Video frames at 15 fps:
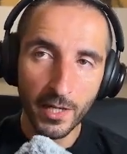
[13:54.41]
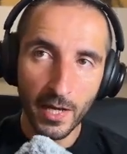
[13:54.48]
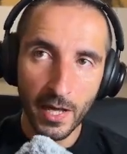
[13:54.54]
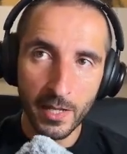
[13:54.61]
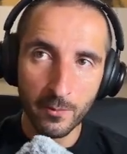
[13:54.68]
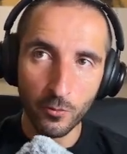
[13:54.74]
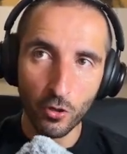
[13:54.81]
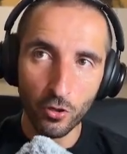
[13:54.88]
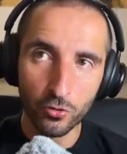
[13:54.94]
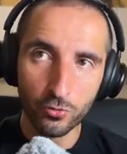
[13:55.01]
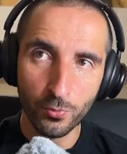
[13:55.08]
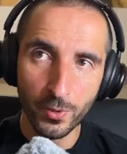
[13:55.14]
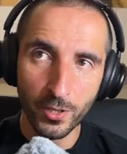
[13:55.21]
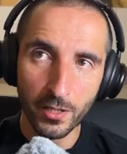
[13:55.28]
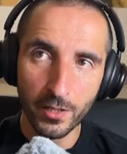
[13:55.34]
and I'm going to
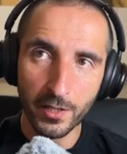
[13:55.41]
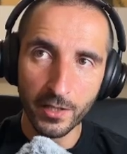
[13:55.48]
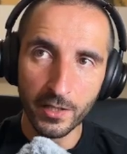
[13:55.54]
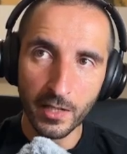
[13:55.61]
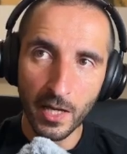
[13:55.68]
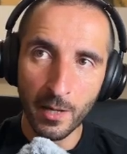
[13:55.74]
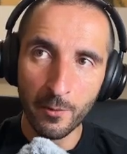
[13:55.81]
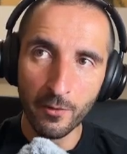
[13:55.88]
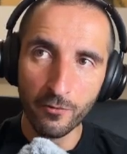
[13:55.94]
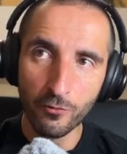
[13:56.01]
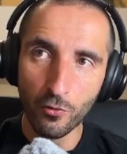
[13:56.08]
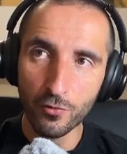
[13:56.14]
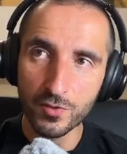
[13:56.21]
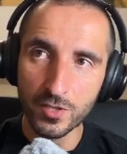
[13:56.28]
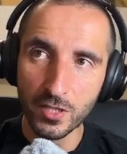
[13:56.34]
be running
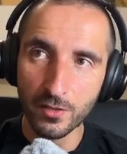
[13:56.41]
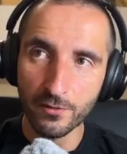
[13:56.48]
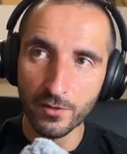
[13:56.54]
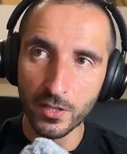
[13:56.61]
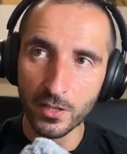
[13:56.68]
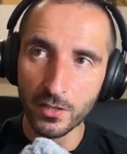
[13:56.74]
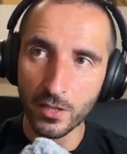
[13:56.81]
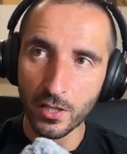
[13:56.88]
MLflow server